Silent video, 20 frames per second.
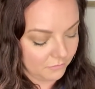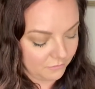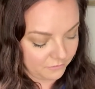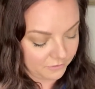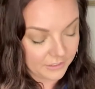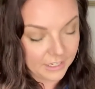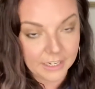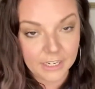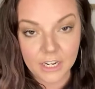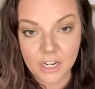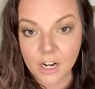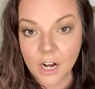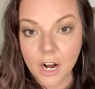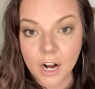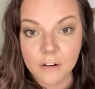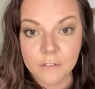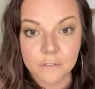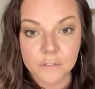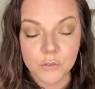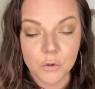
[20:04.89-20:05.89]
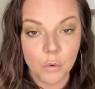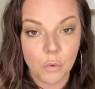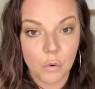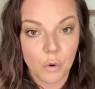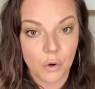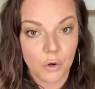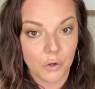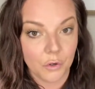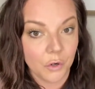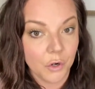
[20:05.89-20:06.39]
flaking off
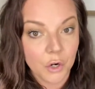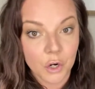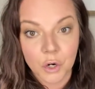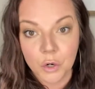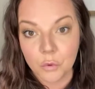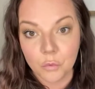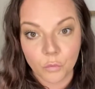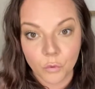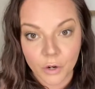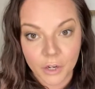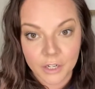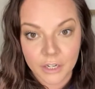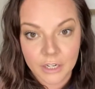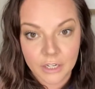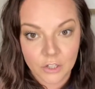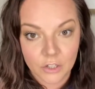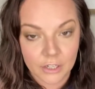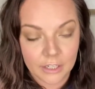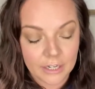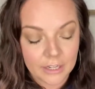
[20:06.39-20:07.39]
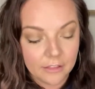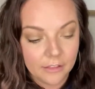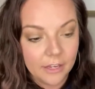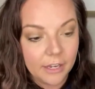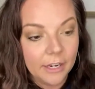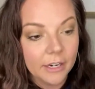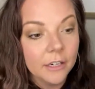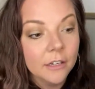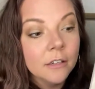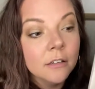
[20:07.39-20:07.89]
or running or
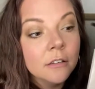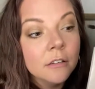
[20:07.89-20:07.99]
anything.